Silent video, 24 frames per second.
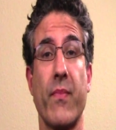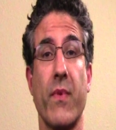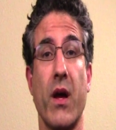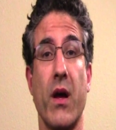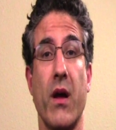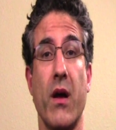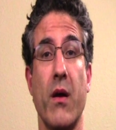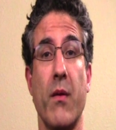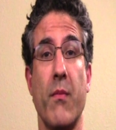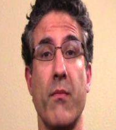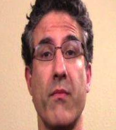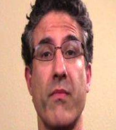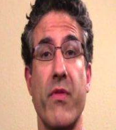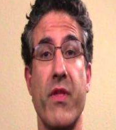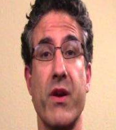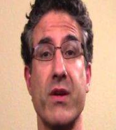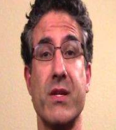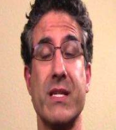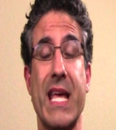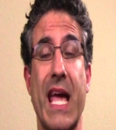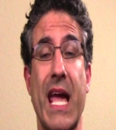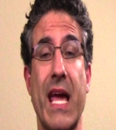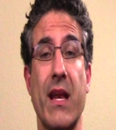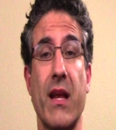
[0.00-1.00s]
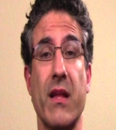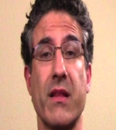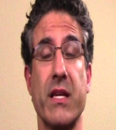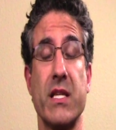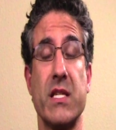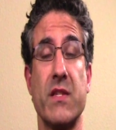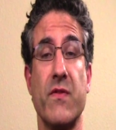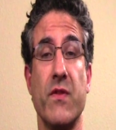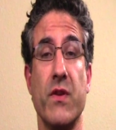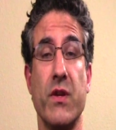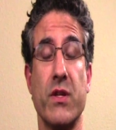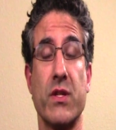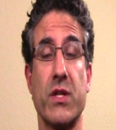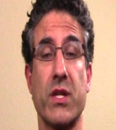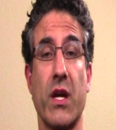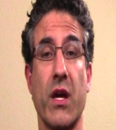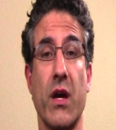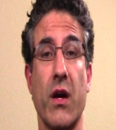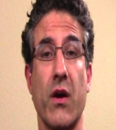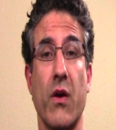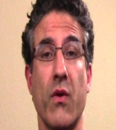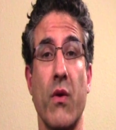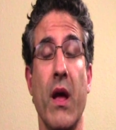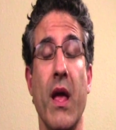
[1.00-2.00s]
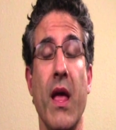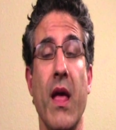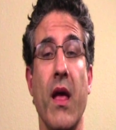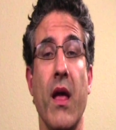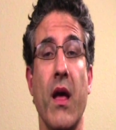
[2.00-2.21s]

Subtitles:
Their data, at least a few years ago,